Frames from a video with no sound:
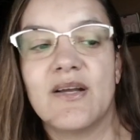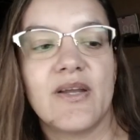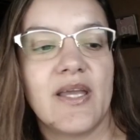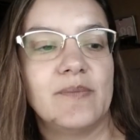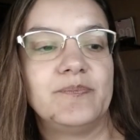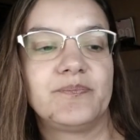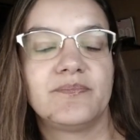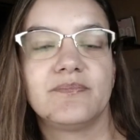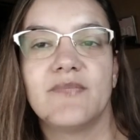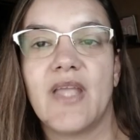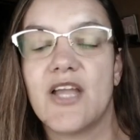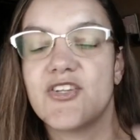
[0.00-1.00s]
Okay.
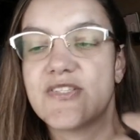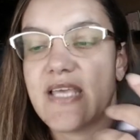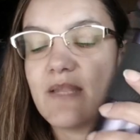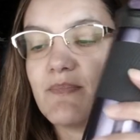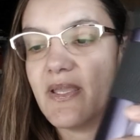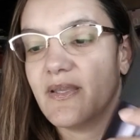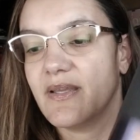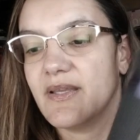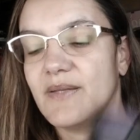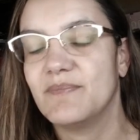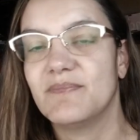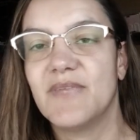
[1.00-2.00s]
Yeah, I just had my
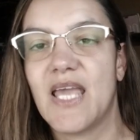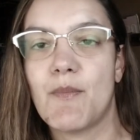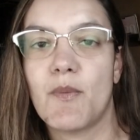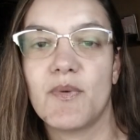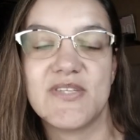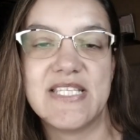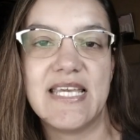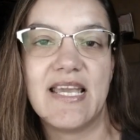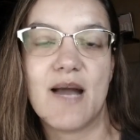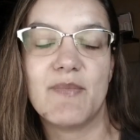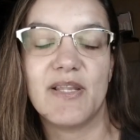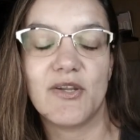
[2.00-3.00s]
chamomile
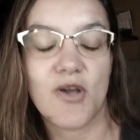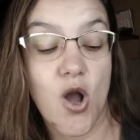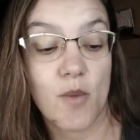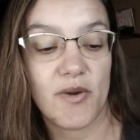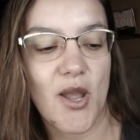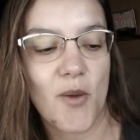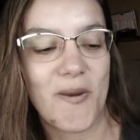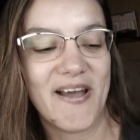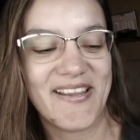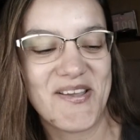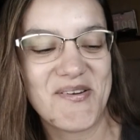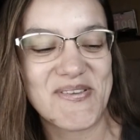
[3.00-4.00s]
tea. I'm a little calmer now,
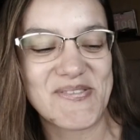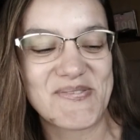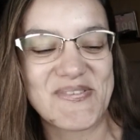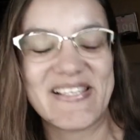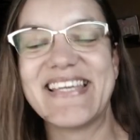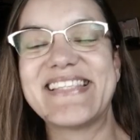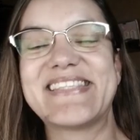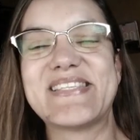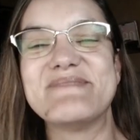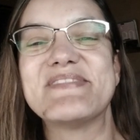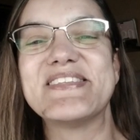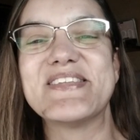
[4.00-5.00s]
but it's
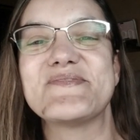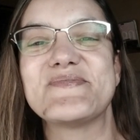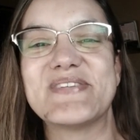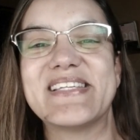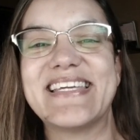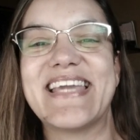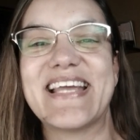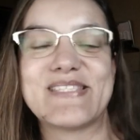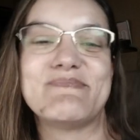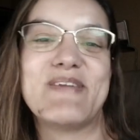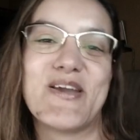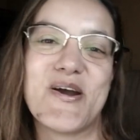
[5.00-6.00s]
something that really
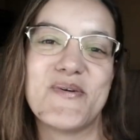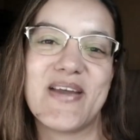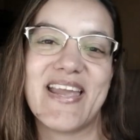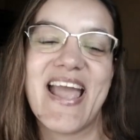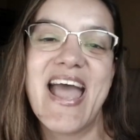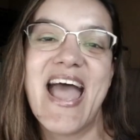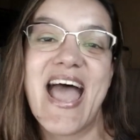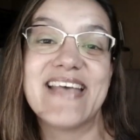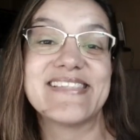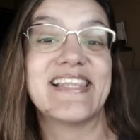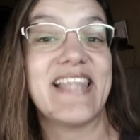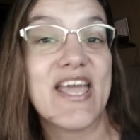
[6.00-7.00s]
gets me going
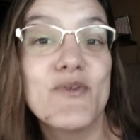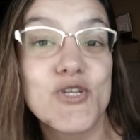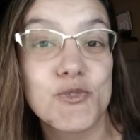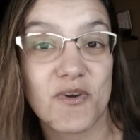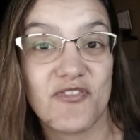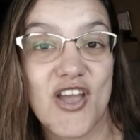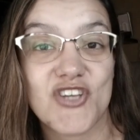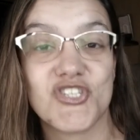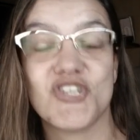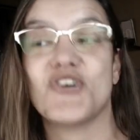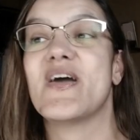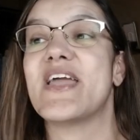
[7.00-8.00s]
as a language
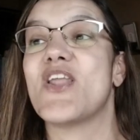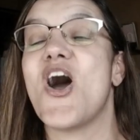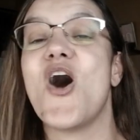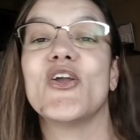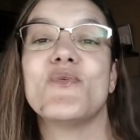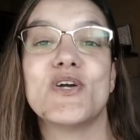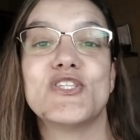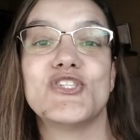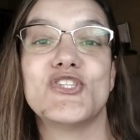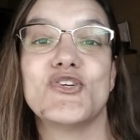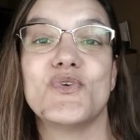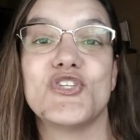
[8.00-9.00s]
professional. And all you want
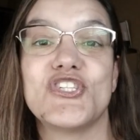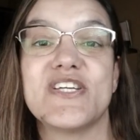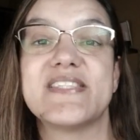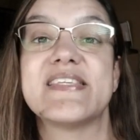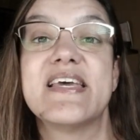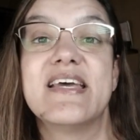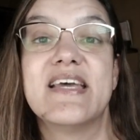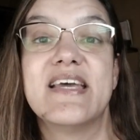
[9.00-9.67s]
to do is just